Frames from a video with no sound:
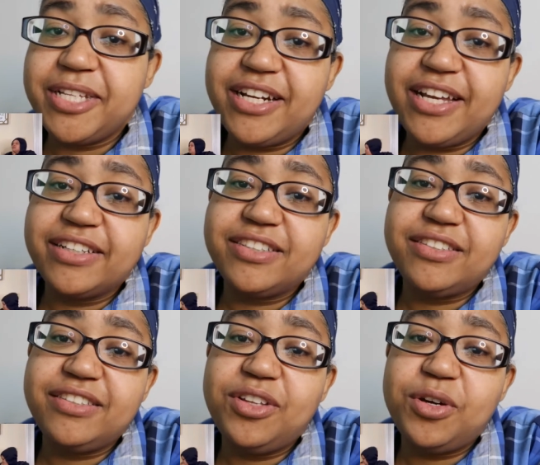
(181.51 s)
that I
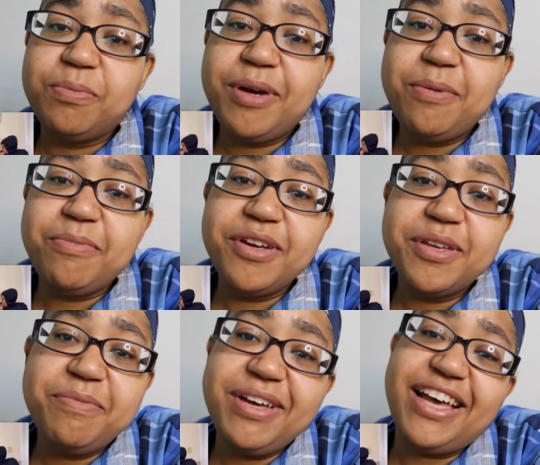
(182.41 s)
actually thought this about
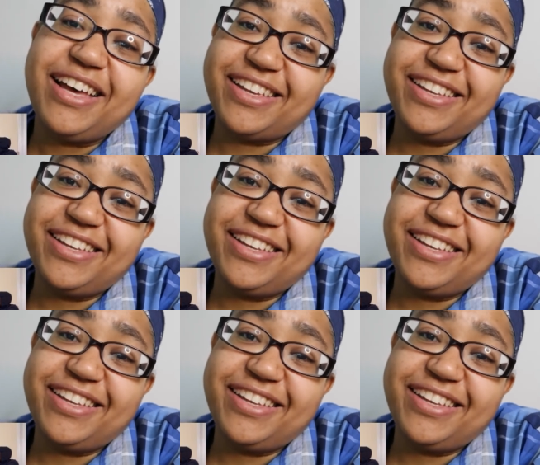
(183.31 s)
bringing back.